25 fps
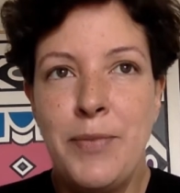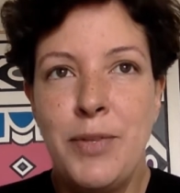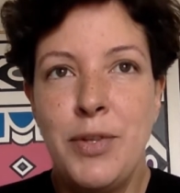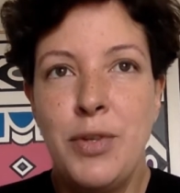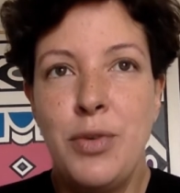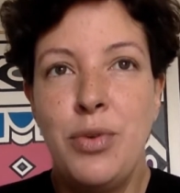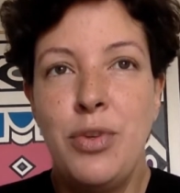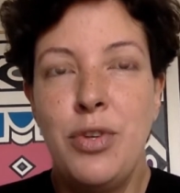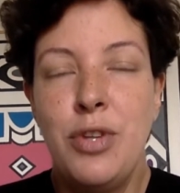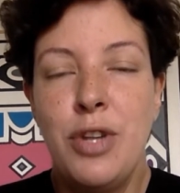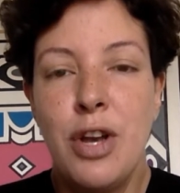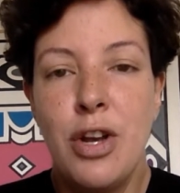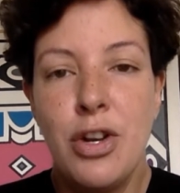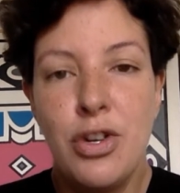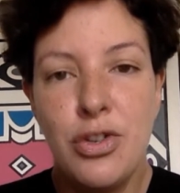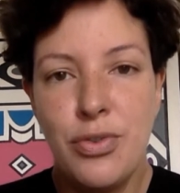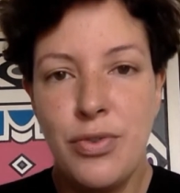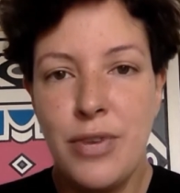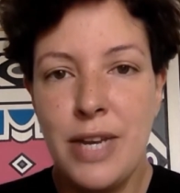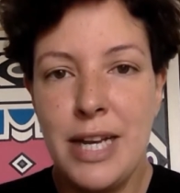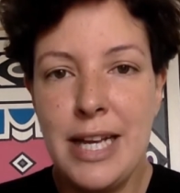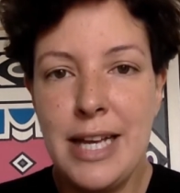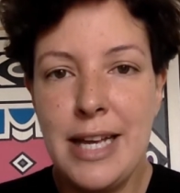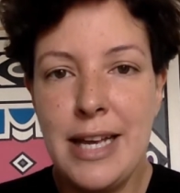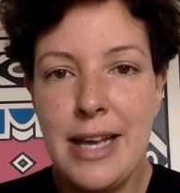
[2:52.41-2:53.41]
could not
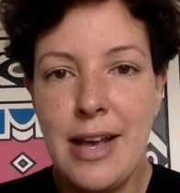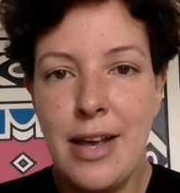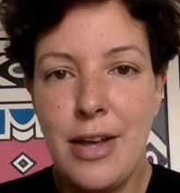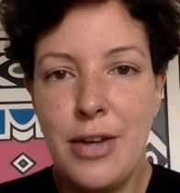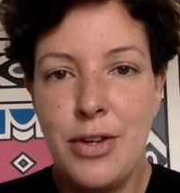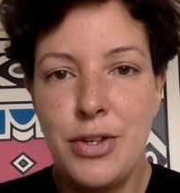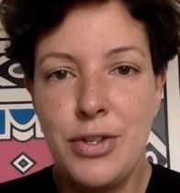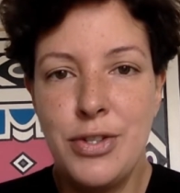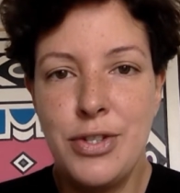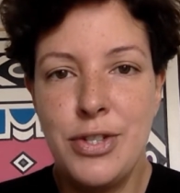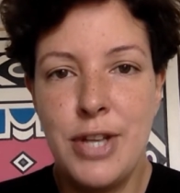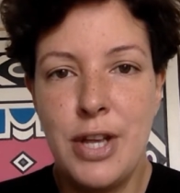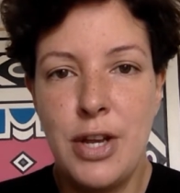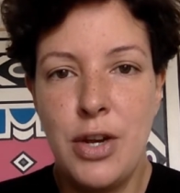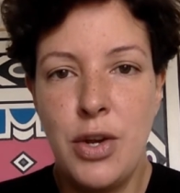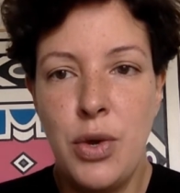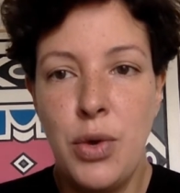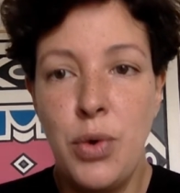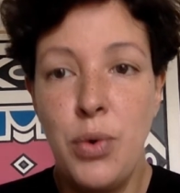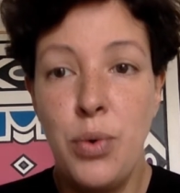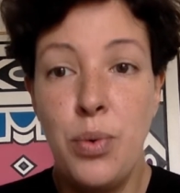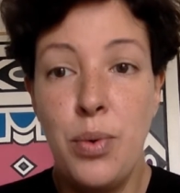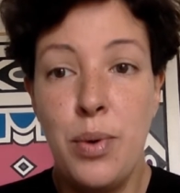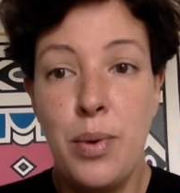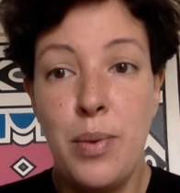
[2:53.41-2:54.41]
really understand
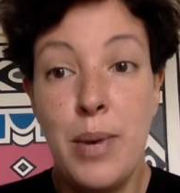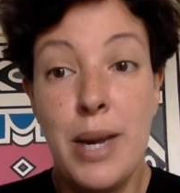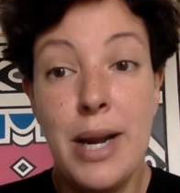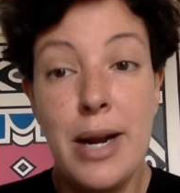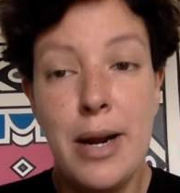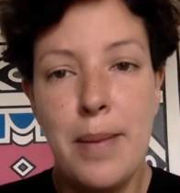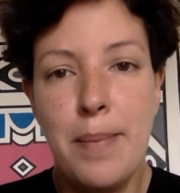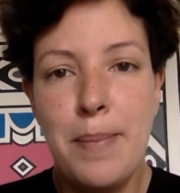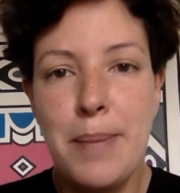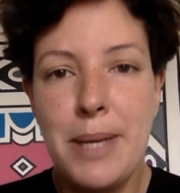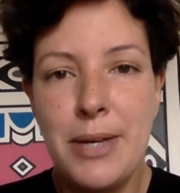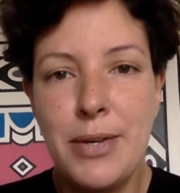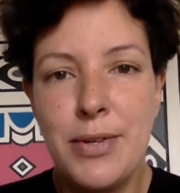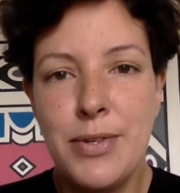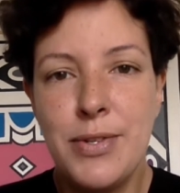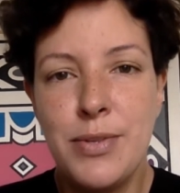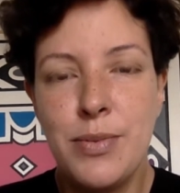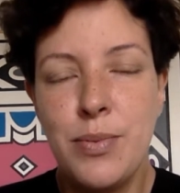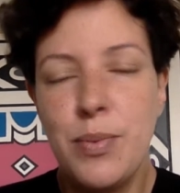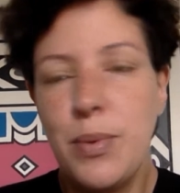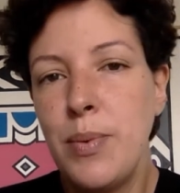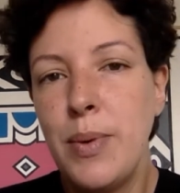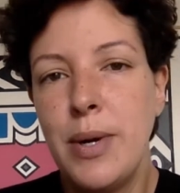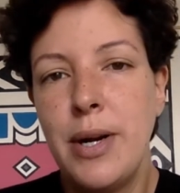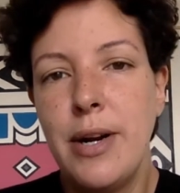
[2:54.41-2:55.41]
who we were,
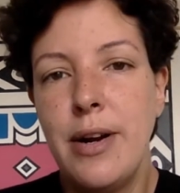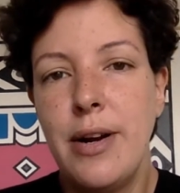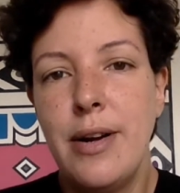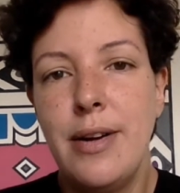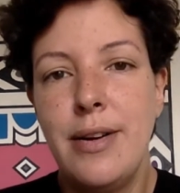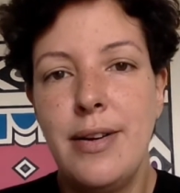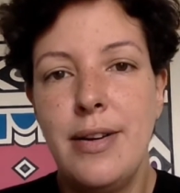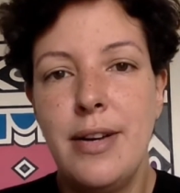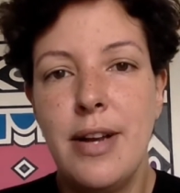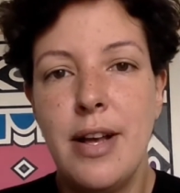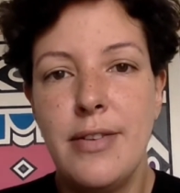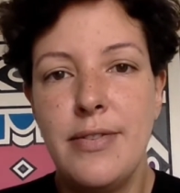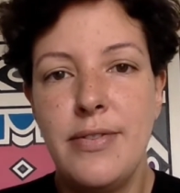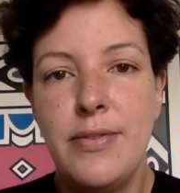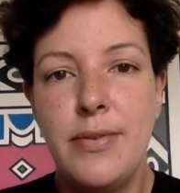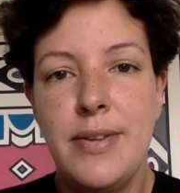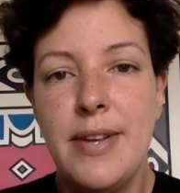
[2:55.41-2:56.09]
because we were not,